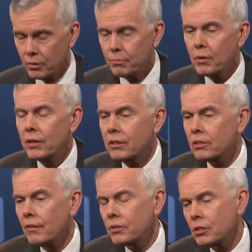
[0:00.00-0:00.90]
Privy
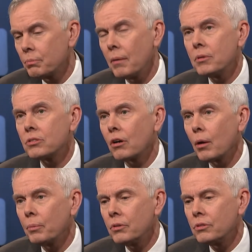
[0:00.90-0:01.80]
Council Office, as Prime Minister
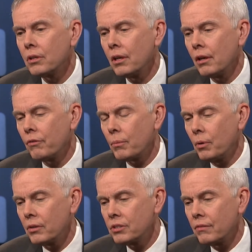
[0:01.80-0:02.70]
Harper's foreign
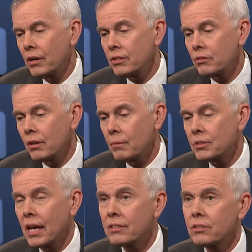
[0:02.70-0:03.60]
policy advisor, and I was
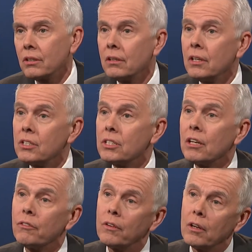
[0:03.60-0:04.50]
asked to see
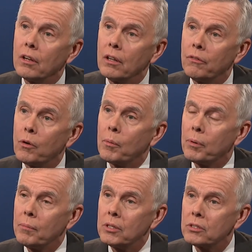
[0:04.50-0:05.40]
if former
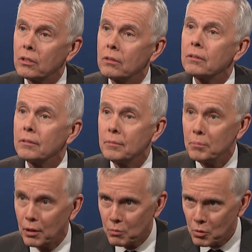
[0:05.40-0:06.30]
Prime Minister
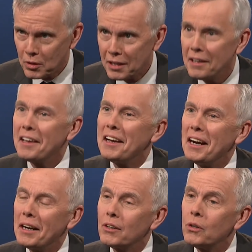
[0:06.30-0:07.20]
Mulroney
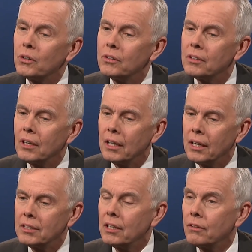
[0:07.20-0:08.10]
could
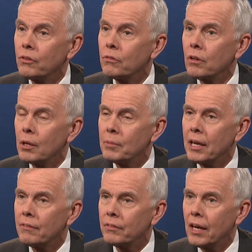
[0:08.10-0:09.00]
attend the funeral on
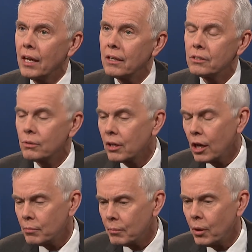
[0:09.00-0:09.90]
behalf of Canada. So I
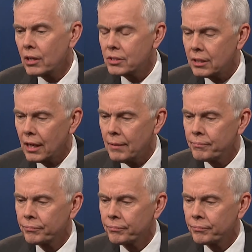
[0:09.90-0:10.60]
got him on Boxing Day.